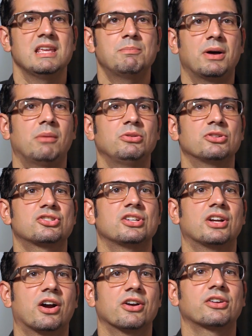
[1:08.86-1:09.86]
He published
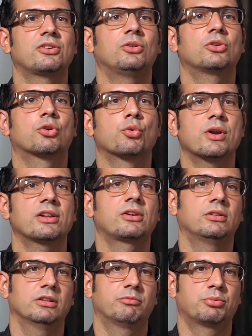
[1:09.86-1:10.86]
an article
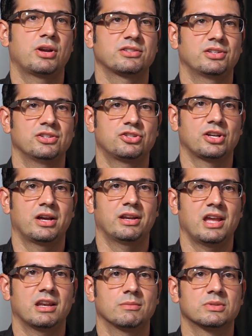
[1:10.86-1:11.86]
critical of President John
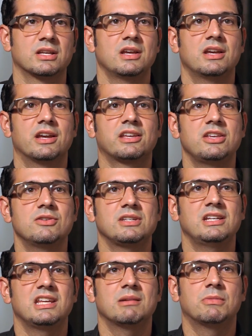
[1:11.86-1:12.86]
Adams,
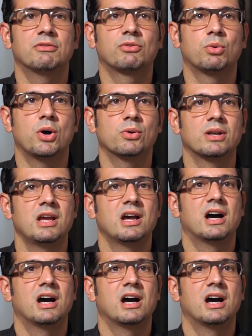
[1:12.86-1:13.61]
accusing him of, quote,